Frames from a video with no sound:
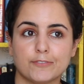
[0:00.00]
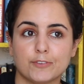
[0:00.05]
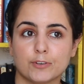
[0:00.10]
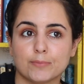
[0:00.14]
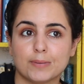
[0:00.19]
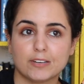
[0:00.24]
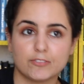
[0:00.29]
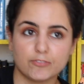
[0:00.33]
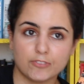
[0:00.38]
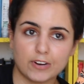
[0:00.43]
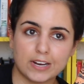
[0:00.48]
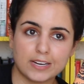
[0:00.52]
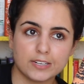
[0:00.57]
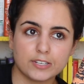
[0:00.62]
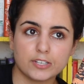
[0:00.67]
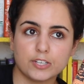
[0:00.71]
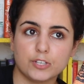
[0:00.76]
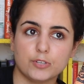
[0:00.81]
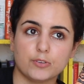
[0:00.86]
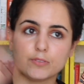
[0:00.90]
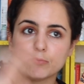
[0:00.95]
If you're my
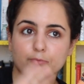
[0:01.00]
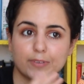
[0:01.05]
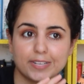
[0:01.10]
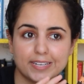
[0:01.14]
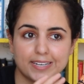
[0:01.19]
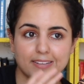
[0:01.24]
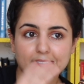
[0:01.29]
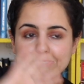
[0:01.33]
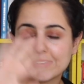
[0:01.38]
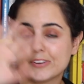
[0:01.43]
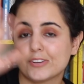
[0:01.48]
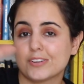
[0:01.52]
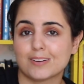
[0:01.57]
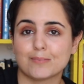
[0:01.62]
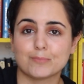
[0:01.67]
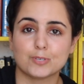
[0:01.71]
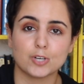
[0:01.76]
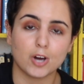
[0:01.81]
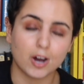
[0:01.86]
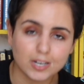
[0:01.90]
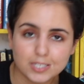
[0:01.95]
friend, you can read it, then you can come
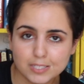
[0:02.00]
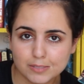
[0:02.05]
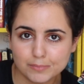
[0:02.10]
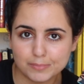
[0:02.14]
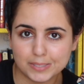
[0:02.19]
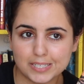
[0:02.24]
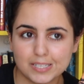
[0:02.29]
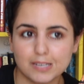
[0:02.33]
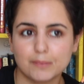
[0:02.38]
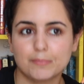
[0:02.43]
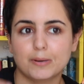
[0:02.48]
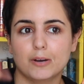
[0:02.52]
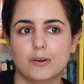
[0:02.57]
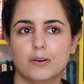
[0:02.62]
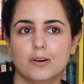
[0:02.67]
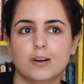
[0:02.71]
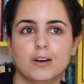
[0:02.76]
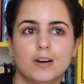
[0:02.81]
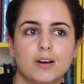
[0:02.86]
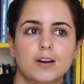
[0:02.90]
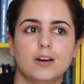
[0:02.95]
talk to me
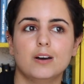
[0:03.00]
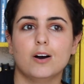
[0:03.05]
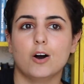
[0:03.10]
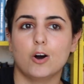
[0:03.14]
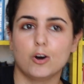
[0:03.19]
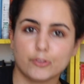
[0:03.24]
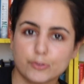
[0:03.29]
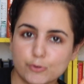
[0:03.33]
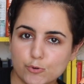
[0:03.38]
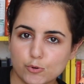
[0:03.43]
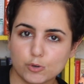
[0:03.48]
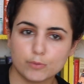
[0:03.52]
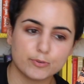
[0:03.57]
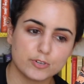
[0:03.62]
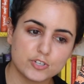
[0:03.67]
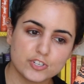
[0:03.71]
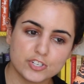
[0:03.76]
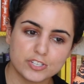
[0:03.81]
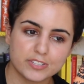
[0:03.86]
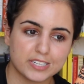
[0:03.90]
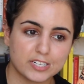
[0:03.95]
about all the cool
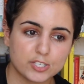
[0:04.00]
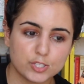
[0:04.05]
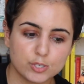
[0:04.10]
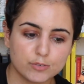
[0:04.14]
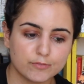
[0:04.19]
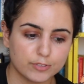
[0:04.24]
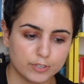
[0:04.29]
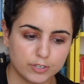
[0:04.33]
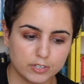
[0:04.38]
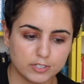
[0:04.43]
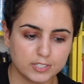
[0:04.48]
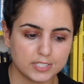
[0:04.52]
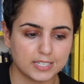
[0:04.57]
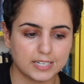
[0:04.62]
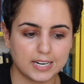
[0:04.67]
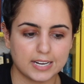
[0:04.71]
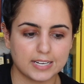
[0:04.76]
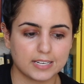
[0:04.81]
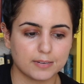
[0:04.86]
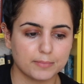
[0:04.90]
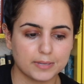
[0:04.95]
Persian things you've learned, and
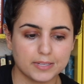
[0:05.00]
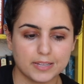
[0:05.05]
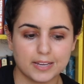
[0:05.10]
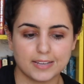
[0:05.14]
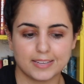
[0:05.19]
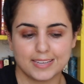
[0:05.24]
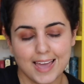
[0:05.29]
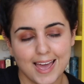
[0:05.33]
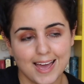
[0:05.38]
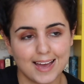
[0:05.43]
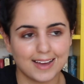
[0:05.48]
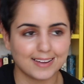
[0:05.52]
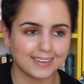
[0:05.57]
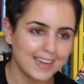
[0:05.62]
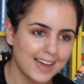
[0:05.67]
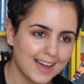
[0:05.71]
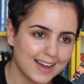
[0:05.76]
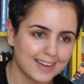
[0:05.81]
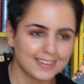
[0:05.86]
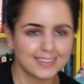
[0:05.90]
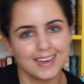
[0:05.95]
I can be like,
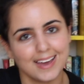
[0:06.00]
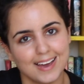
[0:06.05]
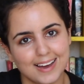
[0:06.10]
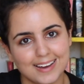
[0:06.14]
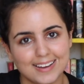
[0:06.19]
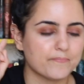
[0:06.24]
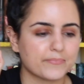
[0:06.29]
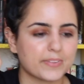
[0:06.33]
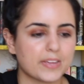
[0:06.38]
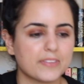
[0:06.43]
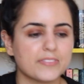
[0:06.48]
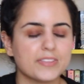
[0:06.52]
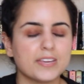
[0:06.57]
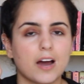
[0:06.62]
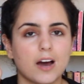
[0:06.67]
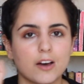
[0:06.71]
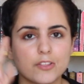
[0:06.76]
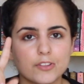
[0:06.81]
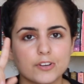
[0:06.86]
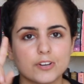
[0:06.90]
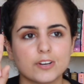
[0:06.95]
yeah. The
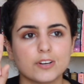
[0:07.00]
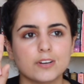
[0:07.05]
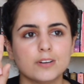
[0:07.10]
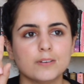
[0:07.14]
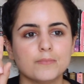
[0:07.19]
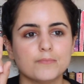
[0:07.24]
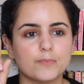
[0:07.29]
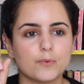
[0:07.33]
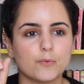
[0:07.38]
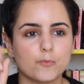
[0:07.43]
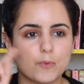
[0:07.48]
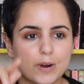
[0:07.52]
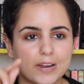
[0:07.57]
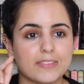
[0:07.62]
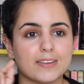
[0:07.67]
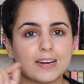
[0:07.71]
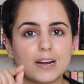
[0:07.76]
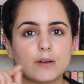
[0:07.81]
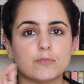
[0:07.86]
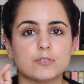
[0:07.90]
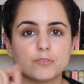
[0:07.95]
other way
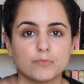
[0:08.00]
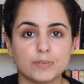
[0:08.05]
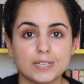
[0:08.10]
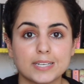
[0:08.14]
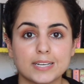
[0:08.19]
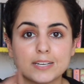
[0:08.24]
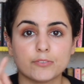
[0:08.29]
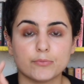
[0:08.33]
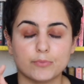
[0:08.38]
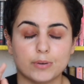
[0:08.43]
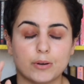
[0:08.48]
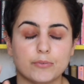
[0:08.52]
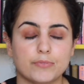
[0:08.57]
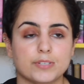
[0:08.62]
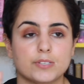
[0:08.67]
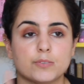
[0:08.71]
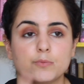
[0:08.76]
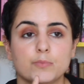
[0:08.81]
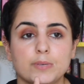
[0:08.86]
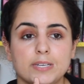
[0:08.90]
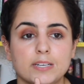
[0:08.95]
that I was reading throughout
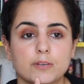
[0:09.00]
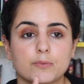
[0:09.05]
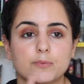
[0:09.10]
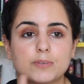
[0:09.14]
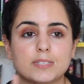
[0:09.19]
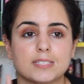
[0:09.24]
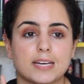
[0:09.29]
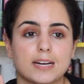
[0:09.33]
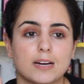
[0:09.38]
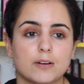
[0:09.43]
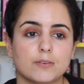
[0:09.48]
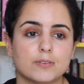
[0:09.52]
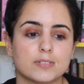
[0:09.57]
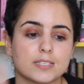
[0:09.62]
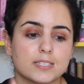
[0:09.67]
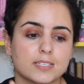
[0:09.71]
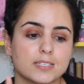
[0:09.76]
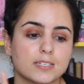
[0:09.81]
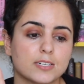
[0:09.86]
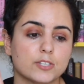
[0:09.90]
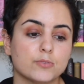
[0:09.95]
this week was that I was
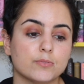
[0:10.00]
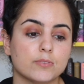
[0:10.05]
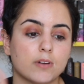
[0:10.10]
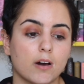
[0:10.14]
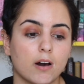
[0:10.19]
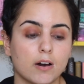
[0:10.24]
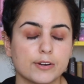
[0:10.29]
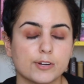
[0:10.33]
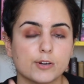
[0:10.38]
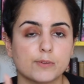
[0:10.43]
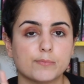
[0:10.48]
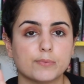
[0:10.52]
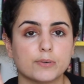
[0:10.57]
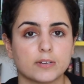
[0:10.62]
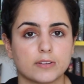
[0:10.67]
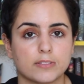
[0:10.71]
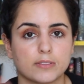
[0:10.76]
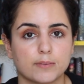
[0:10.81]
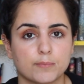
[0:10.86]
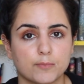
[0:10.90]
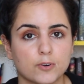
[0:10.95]
listening to an audiobook
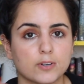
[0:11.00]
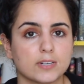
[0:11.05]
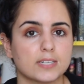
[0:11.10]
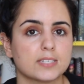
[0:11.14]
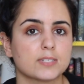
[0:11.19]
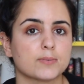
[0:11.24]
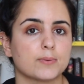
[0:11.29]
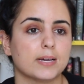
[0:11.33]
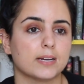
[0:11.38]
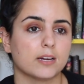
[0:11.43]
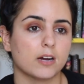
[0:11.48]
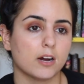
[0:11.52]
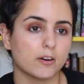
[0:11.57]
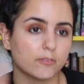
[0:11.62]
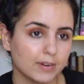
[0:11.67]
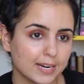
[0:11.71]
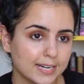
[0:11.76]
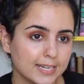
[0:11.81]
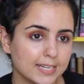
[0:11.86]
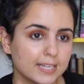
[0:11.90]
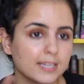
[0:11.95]
in the mornings while I got
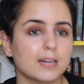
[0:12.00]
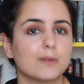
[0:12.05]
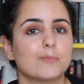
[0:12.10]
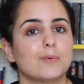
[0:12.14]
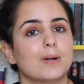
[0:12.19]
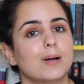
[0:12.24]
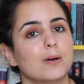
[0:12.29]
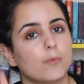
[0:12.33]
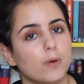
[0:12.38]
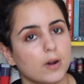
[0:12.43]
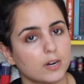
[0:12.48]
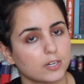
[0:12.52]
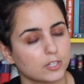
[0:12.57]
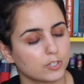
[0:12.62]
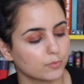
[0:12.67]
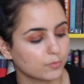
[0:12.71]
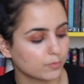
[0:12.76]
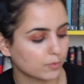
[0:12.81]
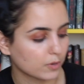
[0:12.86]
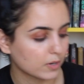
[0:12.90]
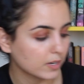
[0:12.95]
ready and while I walked to
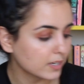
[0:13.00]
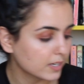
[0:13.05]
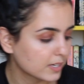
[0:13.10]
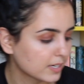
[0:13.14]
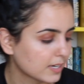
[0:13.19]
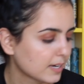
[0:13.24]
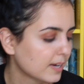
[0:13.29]
work.